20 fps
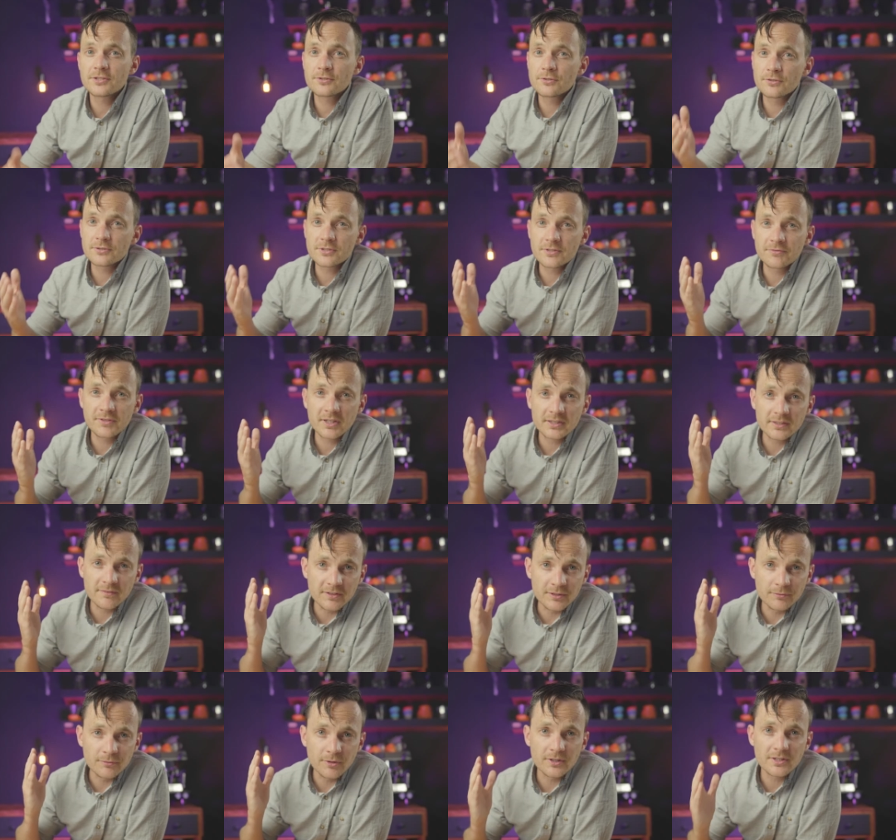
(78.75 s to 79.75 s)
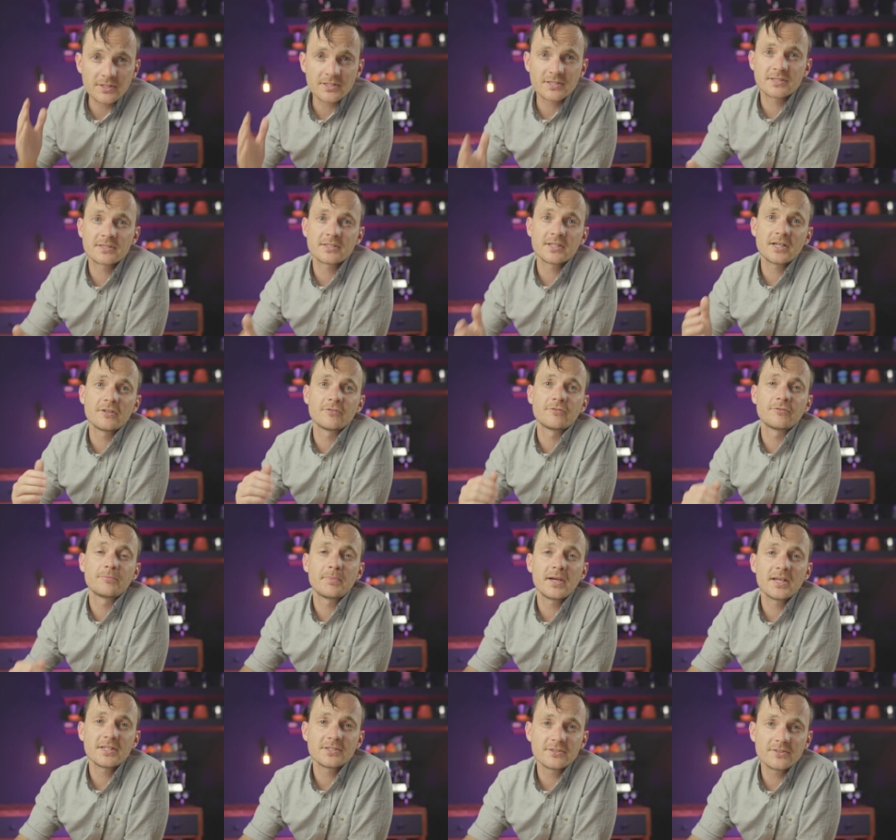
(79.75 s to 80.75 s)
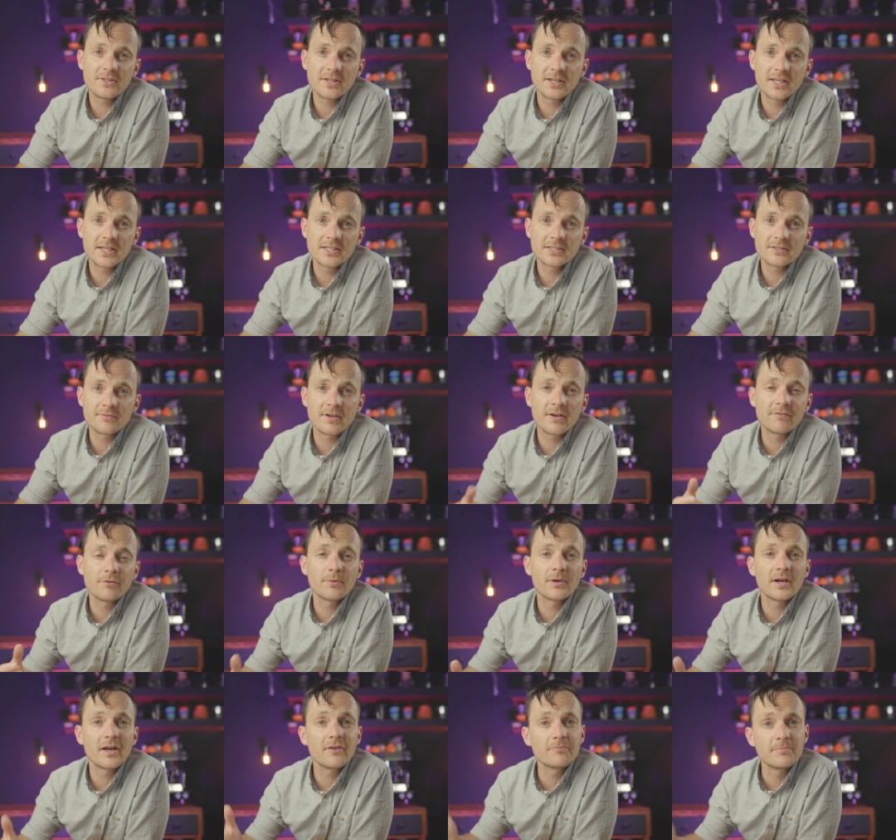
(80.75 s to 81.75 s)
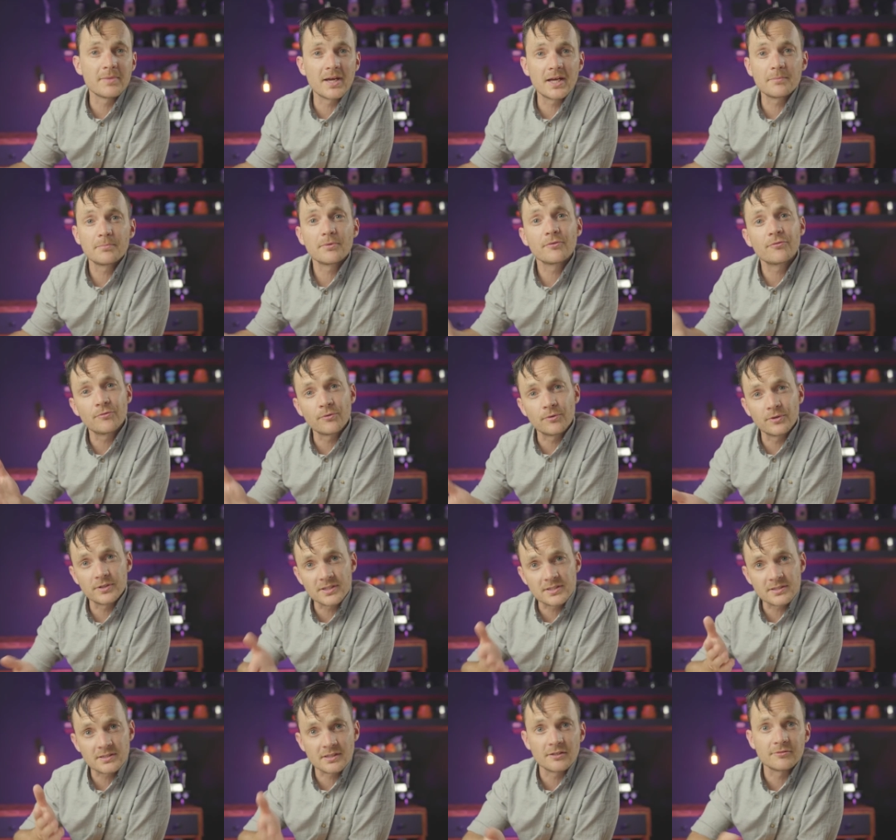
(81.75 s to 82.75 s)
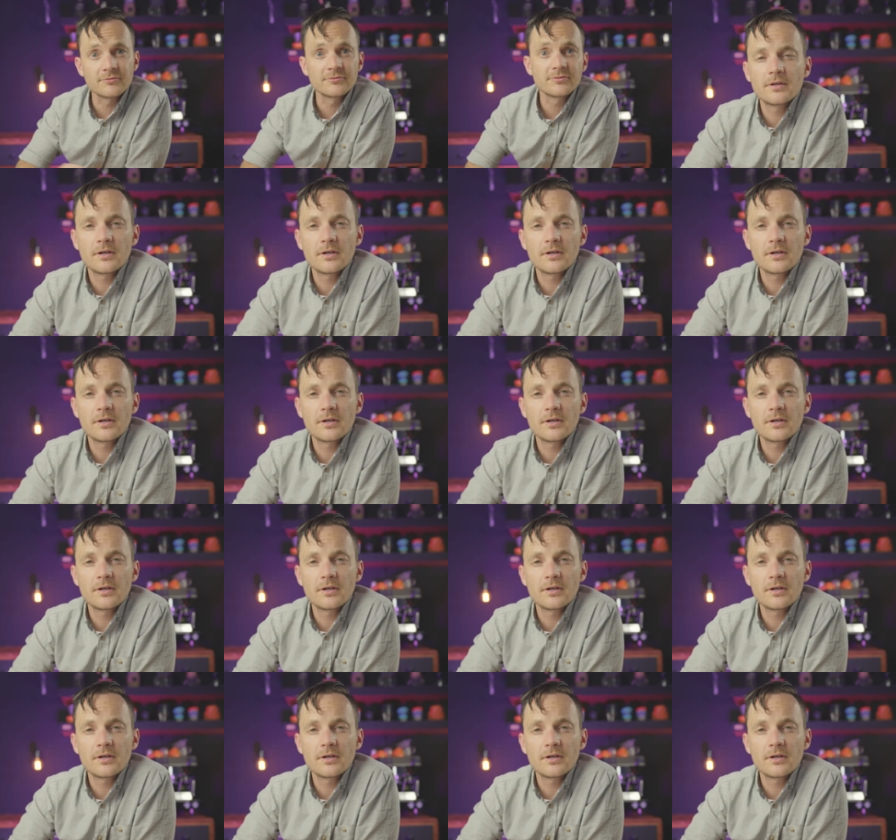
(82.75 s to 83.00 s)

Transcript: course effectively wrote itself based on the needs of everyone I've met before yourself.